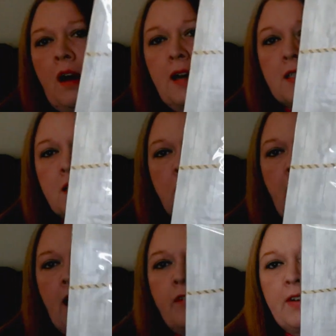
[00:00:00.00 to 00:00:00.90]
I still
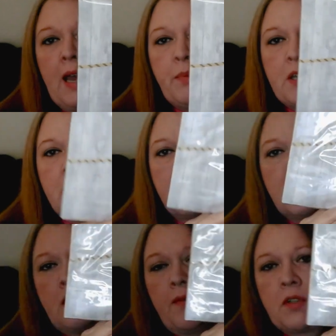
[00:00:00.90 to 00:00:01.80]
have
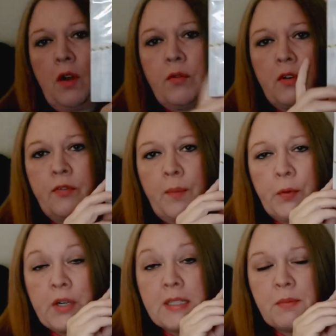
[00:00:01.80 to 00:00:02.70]
napkins left over from
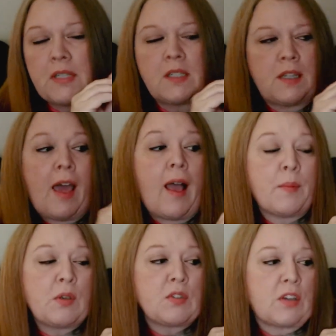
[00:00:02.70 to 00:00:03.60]
Christmas that
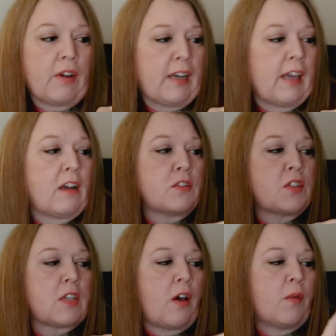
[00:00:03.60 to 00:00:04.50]
I'm using right now,
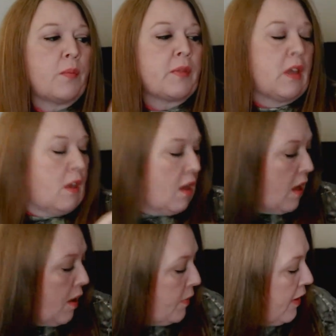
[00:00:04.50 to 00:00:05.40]
so
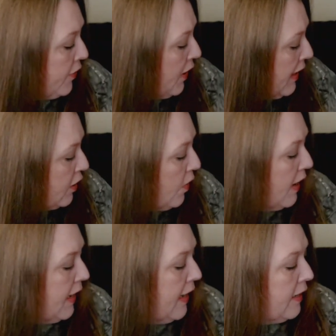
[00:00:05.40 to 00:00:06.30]
I um, thought I'd go
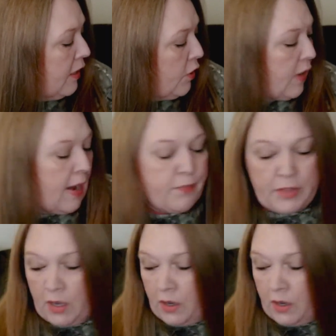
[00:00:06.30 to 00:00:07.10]
ahead and grab